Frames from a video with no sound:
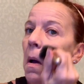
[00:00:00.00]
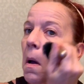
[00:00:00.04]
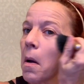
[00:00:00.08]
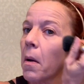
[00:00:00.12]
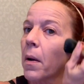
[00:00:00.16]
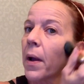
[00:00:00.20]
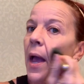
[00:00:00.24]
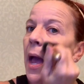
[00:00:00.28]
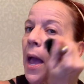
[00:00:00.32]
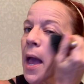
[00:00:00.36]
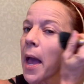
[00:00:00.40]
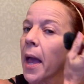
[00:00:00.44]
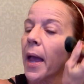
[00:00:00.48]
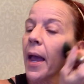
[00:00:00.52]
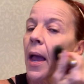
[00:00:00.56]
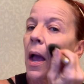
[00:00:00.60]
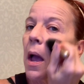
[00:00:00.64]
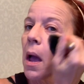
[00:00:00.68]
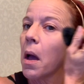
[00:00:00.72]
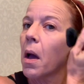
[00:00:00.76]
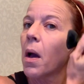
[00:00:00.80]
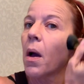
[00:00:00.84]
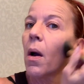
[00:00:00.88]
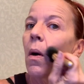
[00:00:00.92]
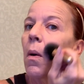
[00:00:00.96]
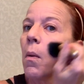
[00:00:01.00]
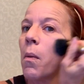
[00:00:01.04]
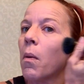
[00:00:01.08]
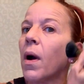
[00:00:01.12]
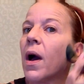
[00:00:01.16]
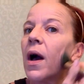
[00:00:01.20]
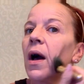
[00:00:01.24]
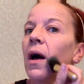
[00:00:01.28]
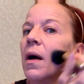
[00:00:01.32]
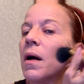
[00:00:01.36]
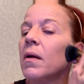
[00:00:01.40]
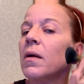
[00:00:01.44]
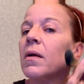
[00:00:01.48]
Okay,
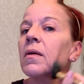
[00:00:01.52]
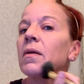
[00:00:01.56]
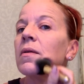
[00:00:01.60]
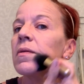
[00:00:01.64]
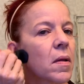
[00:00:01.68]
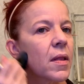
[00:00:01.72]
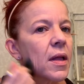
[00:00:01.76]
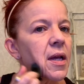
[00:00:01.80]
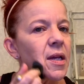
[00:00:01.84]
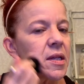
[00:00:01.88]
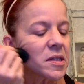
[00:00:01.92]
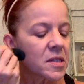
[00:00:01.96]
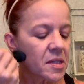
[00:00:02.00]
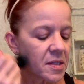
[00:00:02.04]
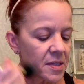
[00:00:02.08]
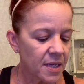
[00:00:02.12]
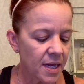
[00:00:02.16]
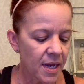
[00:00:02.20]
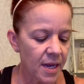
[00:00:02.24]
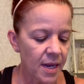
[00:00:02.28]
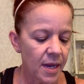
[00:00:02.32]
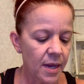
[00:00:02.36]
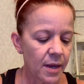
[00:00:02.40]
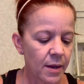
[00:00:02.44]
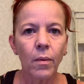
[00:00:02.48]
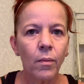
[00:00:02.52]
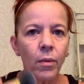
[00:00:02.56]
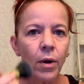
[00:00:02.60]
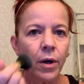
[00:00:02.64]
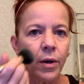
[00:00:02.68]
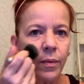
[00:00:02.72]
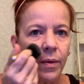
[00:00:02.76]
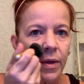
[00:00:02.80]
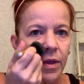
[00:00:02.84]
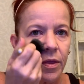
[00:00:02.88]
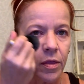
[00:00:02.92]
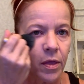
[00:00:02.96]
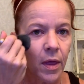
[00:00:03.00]
well, let's see. What
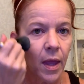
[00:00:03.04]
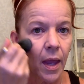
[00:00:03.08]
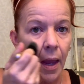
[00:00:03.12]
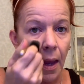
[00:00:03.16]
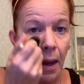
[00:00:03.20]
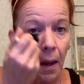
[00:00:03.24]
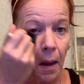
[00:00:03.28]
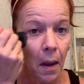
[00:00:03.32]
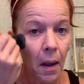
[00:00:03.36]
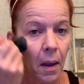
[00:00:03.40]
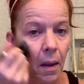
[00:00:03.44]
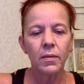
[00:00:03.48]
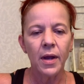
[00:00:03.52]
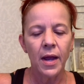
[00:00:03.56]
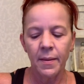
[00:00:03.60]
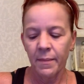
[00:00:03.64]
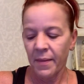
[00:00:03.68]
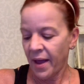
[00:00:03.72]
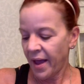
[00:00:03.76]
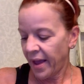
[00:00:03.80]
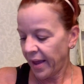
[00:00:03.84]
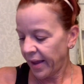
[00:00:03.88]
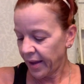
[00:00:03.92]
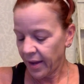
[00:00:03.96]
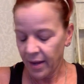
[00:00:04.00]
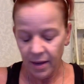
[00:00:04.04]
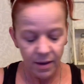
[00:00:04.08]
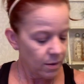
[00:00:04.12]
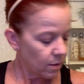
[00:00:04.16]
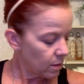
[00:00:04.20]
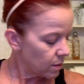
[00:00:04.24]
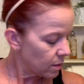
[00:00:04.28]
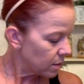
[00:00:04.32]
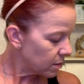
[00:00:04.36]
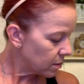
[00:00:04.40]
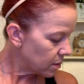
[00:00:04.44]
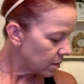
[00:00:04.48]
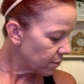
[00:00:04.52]
do we think? Am I
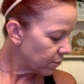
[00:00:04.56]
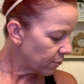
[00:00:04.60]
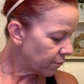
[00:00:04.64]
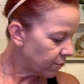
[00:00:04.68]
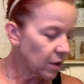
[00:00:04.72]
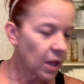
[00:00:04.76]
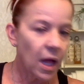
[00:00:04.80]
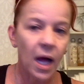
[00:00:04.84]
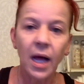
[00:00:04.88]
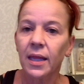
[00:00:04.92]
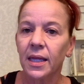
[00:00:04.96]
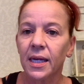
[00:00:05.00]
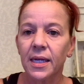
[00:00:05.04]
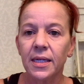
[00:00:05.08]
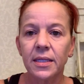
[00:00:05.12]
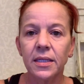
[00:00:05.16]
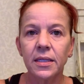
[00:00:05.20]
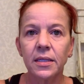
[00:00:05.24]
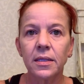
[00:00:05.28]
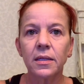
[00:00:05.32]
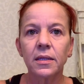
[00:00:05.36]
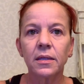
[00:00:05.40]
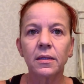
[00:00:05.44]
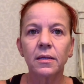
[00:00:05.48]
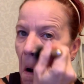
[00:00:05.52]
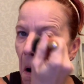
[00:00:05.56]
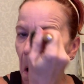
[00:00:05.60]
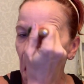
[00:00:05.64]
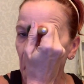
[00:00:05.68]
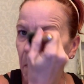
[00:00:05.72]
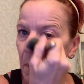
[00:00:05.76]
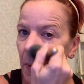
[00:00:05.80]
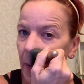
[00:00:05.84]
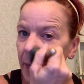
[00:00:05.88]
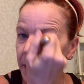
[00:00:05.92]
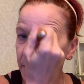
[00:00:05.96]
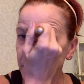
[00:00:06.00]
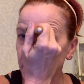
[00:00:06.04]
flawless? Are
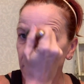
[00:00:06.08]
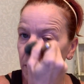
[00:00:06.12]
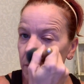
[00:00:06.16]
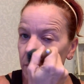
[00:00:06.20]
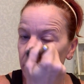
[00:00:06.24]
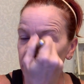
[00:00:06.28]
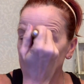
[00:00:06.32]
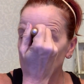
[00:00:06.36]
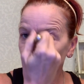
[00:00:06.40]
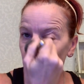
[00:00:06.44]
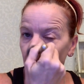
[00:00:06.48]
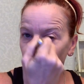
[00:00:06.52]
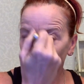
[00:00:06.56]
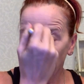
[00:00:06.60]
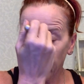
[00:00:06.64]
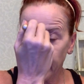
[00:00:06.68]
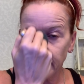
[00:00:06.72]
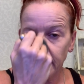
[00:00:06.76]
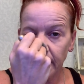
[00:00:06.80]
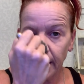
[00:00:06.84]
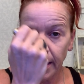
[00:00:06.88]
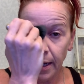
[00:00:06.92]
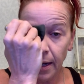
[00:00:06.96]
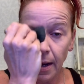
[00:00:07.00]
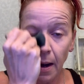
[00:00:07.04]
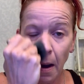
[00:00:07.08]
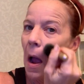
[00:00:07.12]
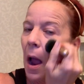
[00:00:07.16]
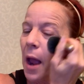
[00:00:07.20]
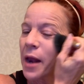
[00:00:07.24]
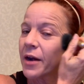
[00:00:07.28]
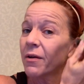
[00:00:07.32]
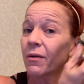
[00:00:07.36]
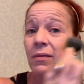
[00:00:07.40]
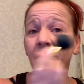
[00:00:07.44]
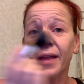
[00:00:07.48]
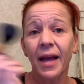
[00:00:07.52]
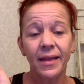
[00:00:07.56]
my tones corrected? I
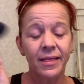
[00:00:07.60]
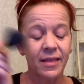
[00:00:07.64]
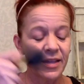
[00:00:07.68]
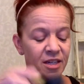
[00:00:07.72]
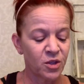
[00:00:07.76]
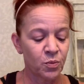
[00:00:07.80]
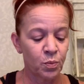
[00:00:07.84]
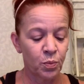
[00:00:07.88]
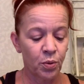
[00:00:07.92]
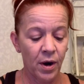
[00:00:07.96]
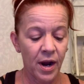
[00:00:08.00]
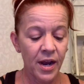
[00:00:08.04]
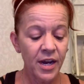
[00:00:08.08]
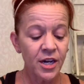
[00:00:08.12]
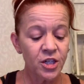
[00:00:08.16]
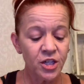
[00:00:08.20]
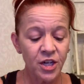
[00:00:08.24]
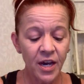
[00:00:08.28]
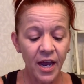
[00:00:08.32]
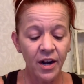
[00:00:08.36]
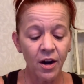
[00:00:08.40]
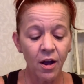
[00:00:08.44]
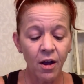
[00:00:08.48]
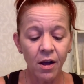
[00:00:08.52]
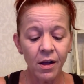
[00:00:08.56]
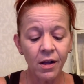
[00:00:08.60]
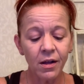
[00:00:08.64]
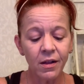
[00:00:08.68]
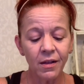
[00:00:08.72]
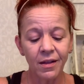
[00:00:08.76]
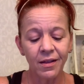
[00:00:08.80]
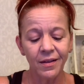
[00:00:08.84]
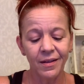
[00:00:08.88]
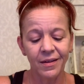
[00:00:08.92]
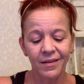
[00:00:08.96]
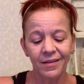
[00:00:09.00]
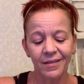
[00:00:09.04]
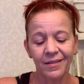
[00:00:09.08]
don't like this brush at all.
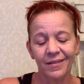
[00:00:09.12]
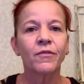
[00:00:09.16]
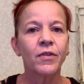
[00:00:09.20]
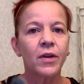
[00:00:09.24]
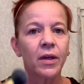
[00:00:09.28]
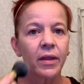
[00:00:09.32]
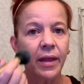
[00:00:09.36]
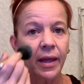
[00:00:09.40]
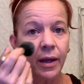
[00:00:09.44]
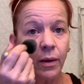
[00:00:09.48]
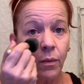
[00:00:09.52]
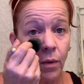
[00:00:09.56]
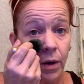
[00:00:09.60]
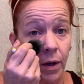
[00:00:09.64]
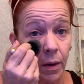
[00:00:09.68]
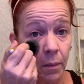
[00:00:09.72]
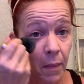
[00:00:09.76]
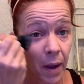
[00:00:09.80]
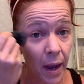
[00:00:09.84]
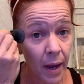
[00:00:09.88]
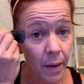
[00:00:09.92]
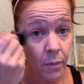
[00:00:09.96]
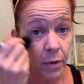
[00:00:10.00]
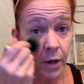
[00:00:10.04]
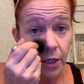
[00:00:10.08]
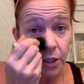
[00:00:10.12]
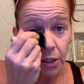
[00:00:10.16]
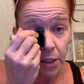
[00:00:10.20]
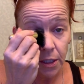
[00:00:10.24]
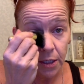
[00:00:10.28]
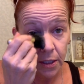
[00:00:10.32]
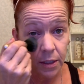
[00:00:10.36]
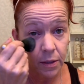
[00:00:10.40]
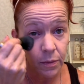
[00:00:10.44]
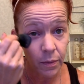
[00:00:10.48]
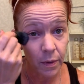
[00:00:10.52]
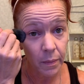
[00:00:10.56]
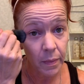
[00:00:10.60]
I feel like one of my
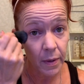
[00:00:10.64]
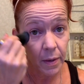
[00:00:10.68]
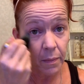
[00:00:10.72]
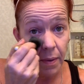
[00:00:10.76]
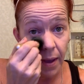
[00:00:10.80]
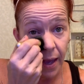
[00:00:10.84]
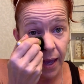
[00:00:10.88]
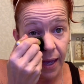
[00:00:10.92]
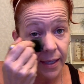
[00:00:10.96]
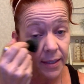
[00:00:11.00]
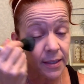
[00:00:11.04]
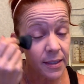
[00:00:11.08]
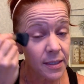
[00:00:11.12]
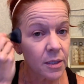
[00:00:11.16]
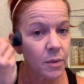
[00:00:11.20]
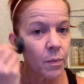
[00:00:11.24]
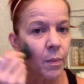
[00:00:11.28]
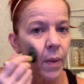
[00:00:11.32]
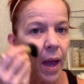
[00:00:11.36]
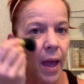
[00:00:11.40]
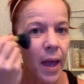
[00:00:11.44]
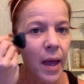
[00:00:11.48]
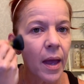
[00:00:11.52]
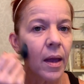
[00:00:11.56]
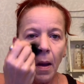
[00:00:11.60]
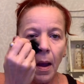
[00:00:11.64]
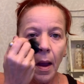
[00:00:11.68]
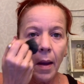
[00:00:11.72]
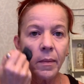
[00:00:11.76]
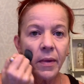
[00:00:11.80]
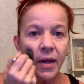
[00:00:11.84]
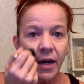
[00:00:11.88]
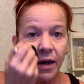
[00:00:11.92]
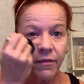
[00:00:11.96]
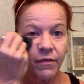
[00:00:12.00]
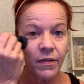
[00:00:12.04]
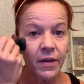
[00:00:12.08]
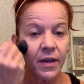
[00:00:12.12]
brushes would be best, but I
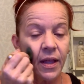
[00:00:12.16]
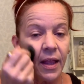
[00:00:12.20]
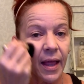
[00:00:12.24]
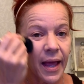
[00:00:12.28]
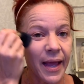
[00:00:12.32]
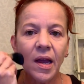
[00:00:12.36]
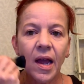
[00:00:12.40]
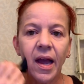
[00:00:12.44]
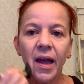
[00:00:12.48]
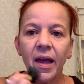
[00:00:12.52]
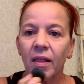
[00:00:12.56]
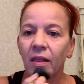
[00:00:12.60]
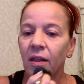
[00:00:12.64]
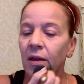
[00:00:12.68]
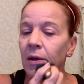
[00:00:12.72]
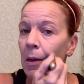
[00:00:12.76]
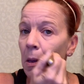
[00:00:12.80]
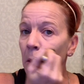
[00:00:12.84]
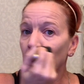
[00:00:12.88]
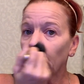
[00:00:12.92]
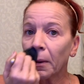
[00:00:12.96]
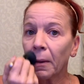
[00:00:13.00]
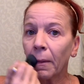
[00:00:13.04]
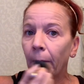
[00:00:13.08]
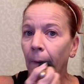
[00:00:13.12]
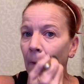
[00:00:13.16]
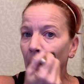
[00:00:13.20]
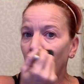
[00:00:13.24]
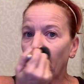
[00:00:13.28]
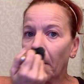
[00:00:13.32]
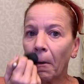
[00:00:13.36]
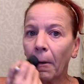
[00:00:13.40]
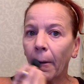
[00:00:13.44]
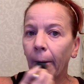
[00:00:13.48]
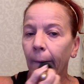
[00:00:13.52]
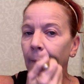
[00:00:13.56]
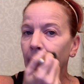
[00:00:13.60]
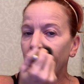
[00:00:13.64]
mean, I feel like I look a little bit
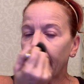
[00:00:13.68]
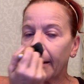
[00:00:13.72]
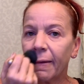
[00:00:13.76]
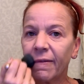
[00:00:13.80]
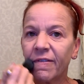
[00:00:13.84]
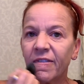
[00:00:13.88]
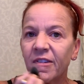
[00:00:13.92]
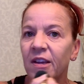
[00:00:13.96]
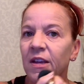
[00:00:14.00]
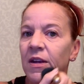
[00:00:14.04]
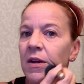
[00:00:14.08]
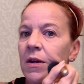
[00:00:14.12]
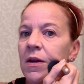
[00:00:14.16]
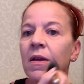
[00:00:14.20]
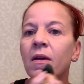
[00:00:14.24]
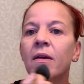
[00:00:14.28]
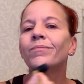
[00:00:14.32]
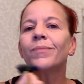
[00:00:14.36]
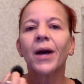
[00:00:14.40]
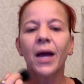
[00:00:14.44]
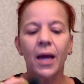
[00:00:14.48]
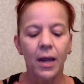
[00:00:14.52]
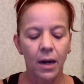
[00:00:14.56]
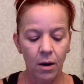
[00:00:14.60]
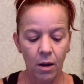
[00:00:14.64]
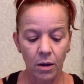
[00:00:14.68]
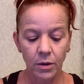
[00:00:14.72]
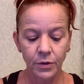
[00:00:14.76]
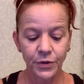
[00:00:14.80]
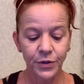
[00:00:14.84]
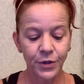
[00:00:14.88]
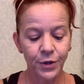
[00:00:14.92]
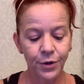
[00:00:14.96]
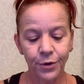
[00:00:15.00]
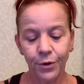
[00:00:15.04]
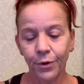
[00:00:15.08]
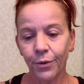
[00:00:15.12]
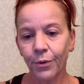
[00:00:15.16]
more even, but
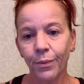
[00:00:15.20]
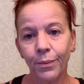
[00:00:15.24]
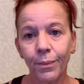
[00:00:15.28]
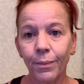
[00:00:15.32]
also